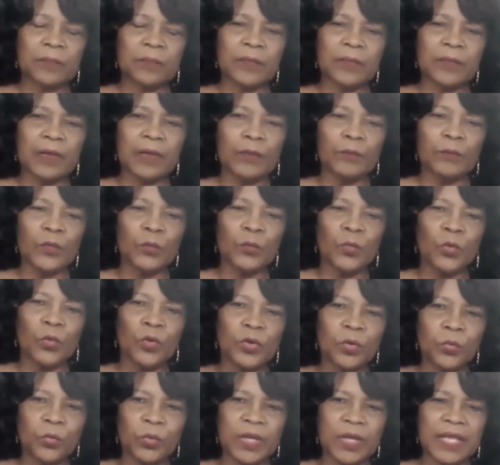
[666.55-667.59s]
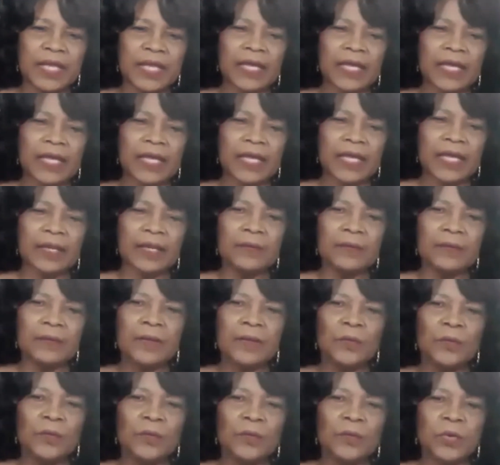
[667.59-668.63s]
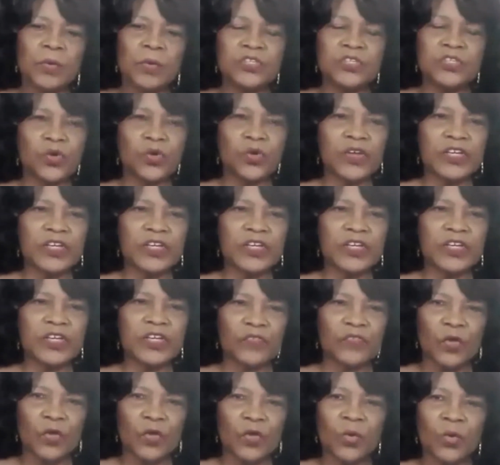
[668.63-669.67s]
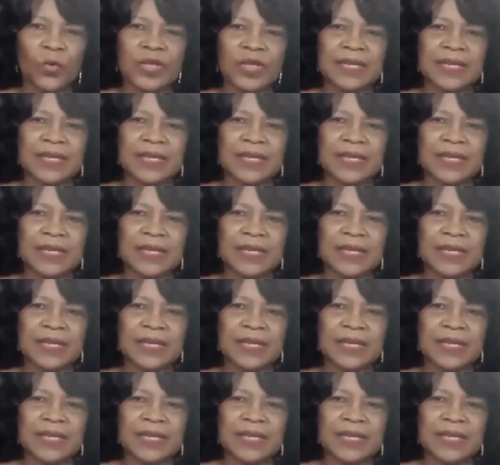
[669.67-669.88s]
Memorial Weekend with George Floyd,